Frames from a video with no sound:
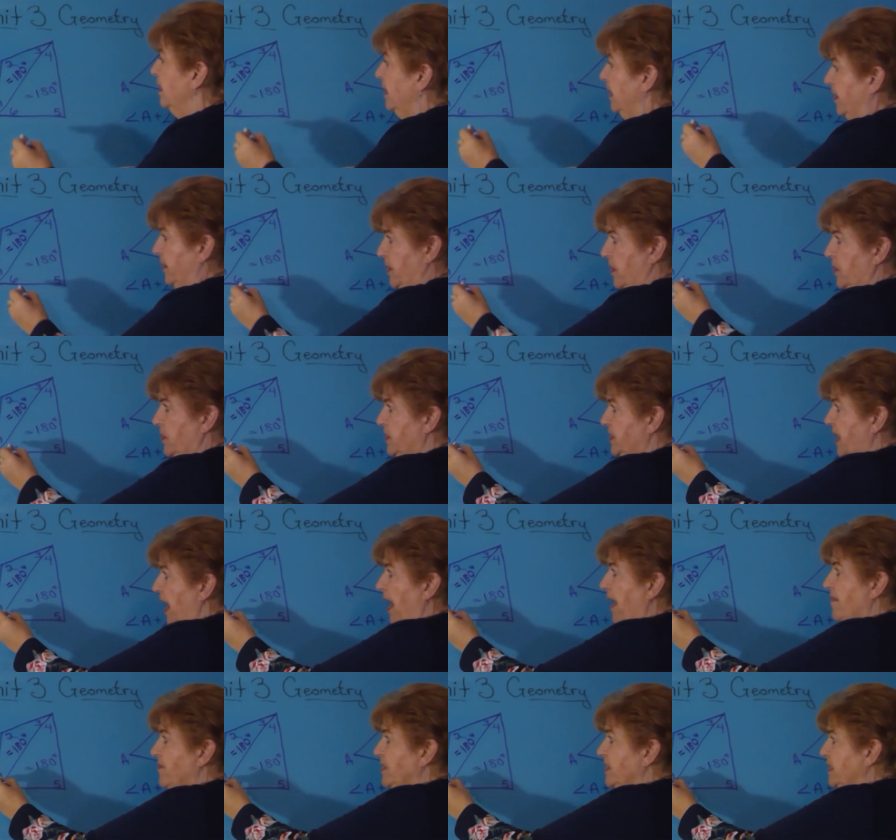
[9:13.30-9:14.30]
Notice I
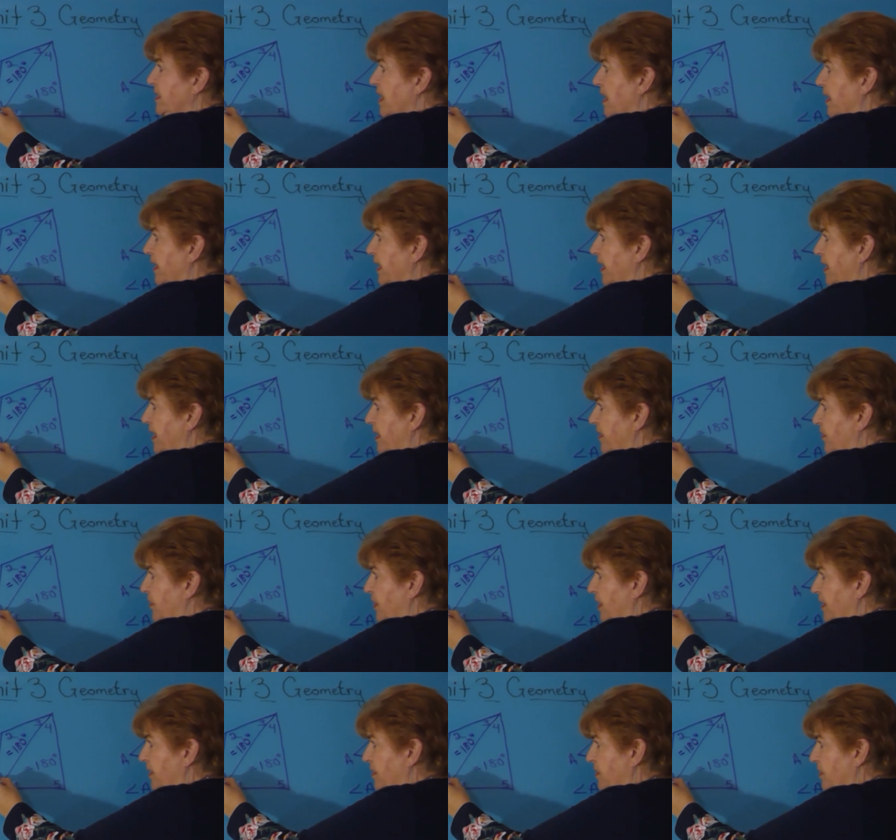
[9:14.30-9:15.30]
haven't done
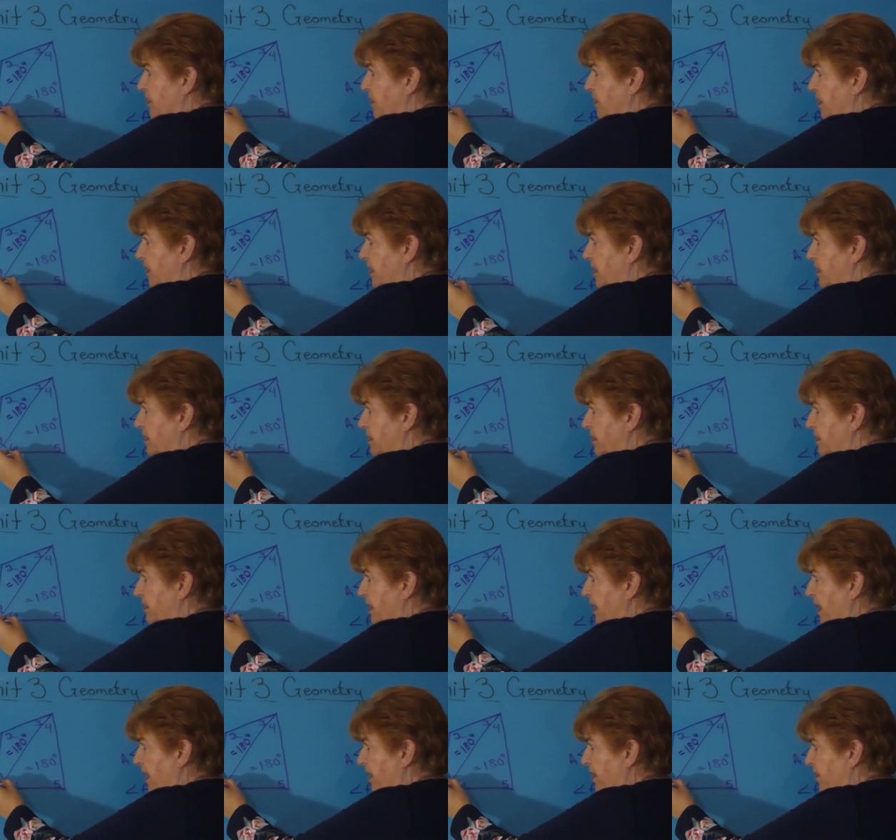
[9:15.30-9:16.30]
anything to
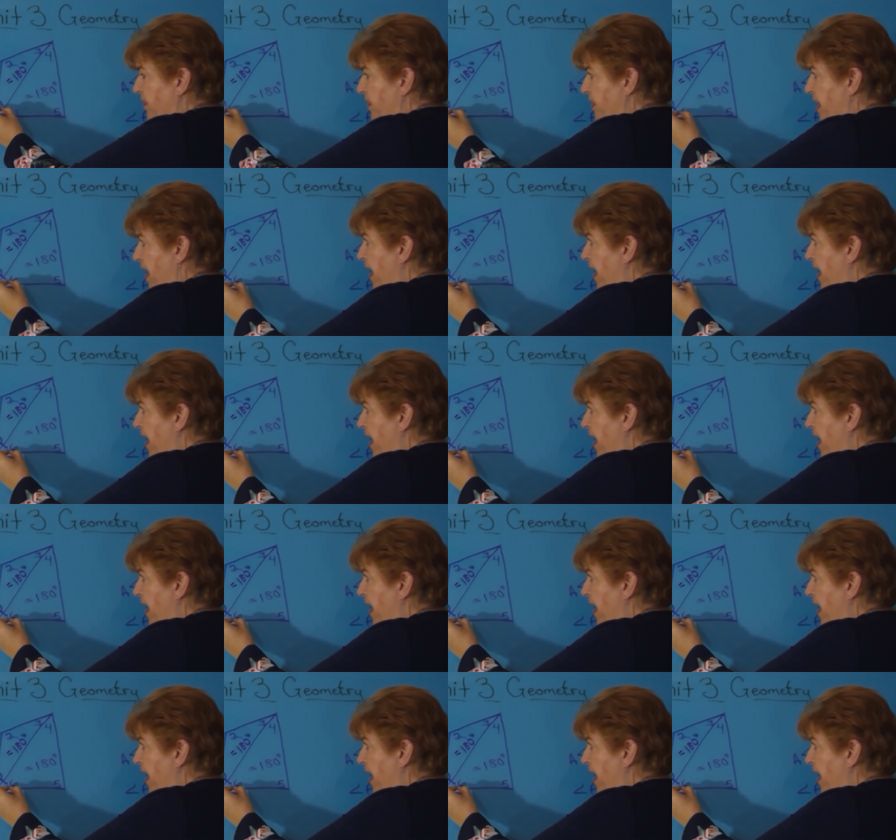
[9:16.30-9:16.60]
the